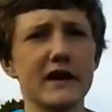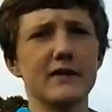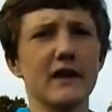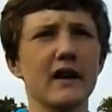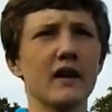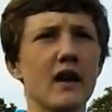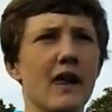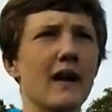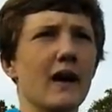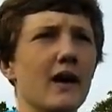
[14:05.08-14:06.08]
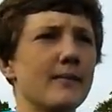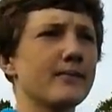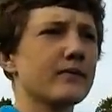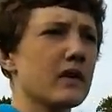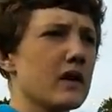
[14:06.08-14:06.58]
this evening,
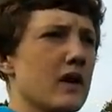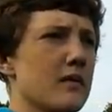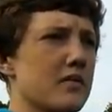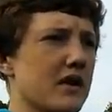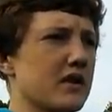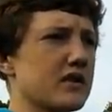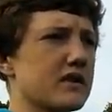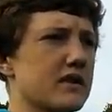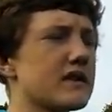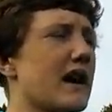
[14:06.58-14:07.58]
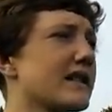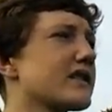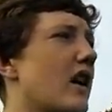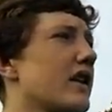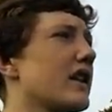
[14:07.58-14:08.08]
because that
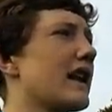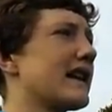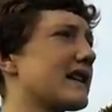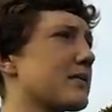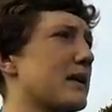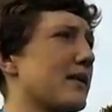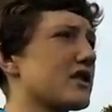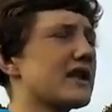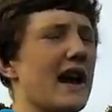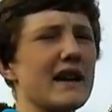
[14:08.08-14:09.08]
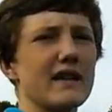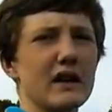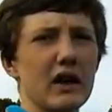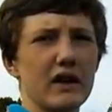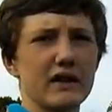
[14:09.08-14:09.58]
side of the lake is pretty much dead in
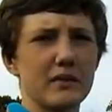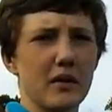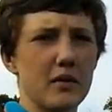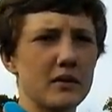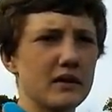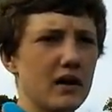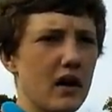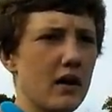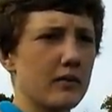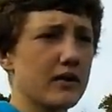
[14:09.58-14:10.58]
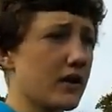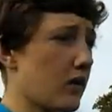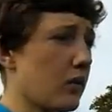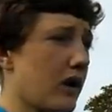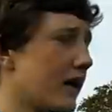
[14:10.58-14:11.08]
the night at the moment. Don't
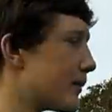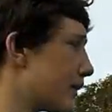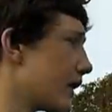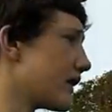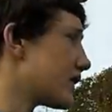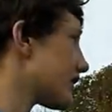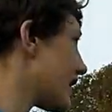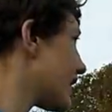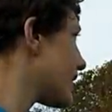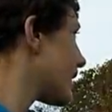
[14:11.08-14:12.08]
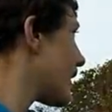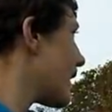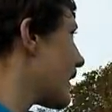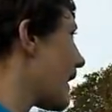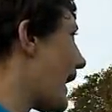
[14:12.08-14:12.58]
know why, but it just is.
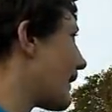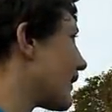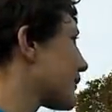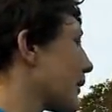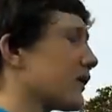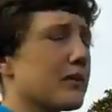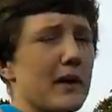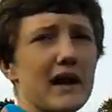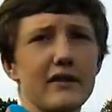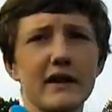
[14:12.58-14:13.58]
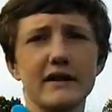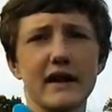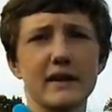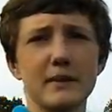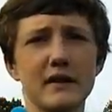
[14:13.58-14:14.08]
And I spoke to the bailiff and he
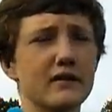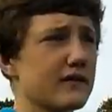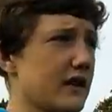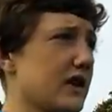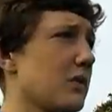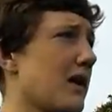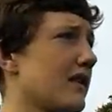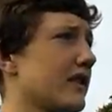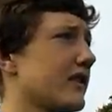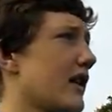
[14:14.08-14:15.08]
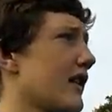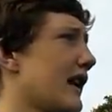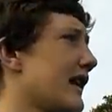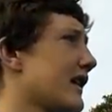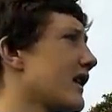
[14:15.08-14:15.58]
said it's been fishing well this side of
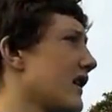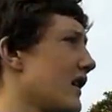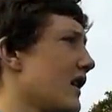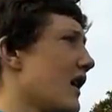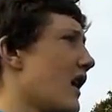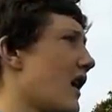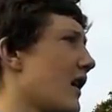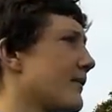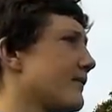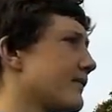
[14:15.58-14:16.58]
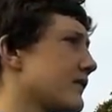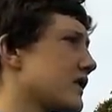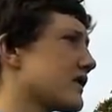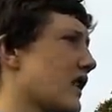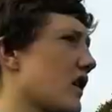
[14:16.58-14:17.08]
the lake.
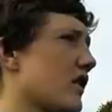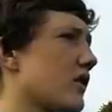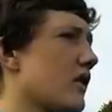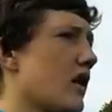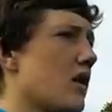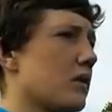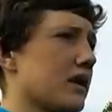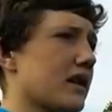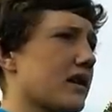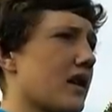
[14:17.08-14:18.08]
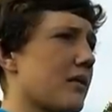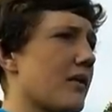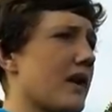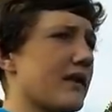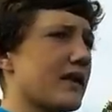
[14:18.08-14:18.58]
So we're going to
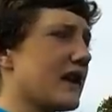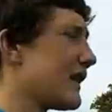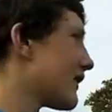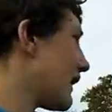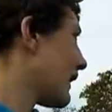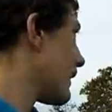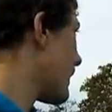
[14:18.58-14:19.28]
come over here for the evening,